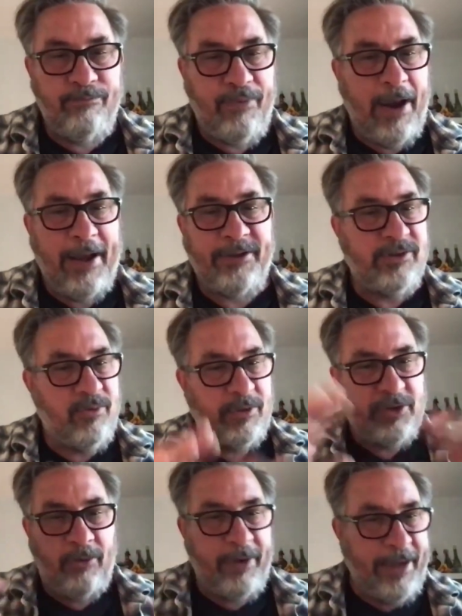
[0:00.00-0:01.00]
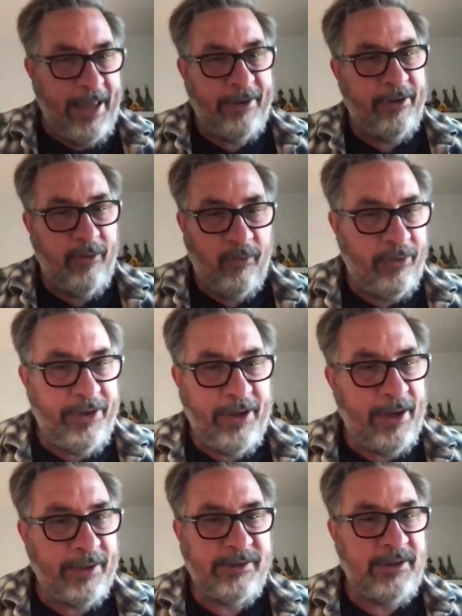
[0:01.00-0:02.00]
practice which already had an
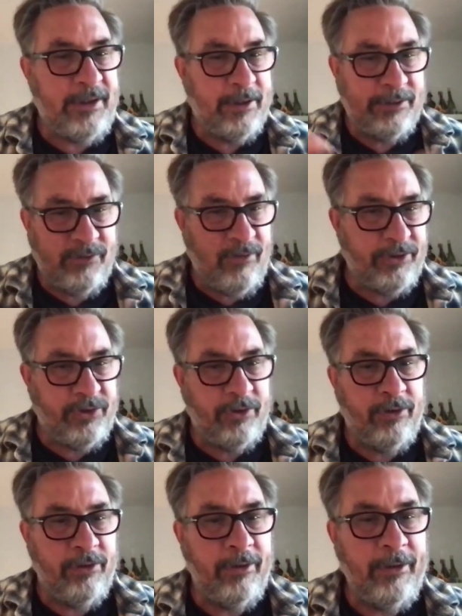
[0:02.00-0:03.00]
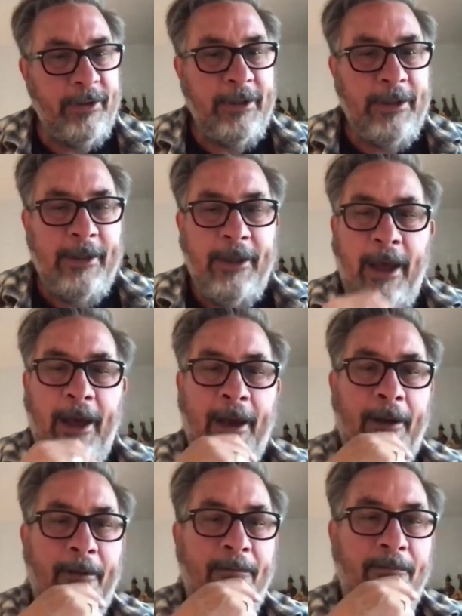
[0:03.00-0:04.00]
orthodoxy and a structure,
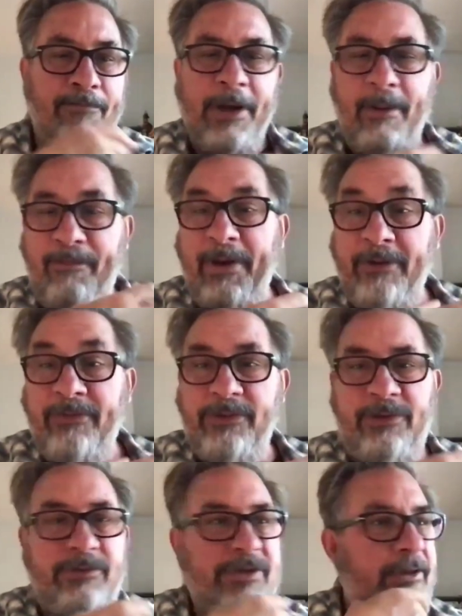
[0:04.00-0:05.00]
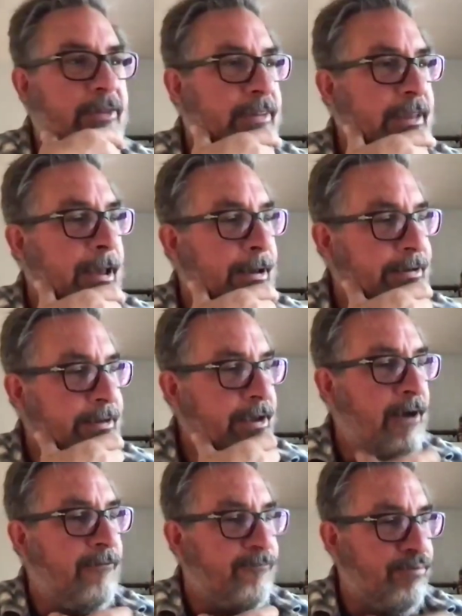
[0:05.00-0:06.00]
but introducing the
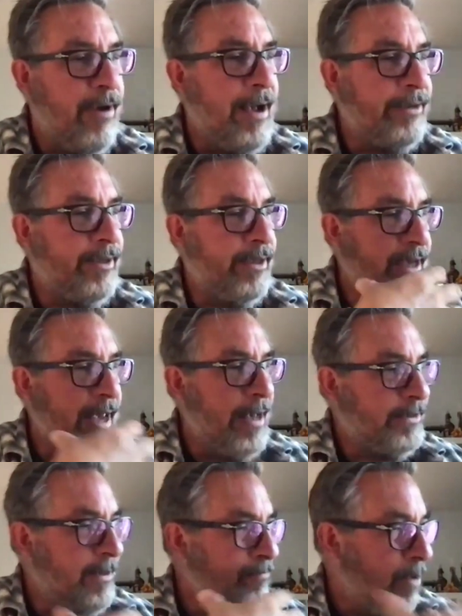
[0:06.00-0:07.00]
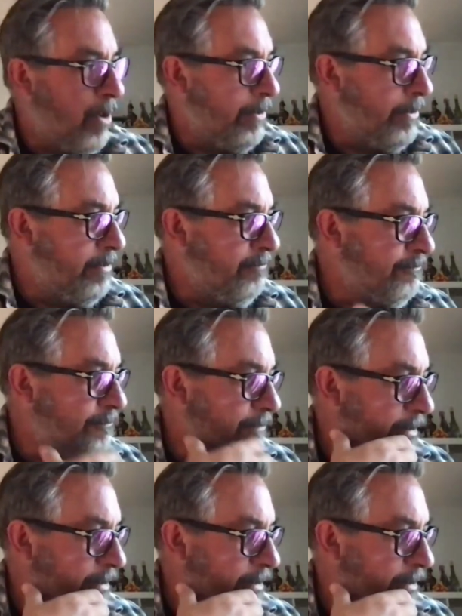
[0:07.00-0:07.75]
idea of practice as a part of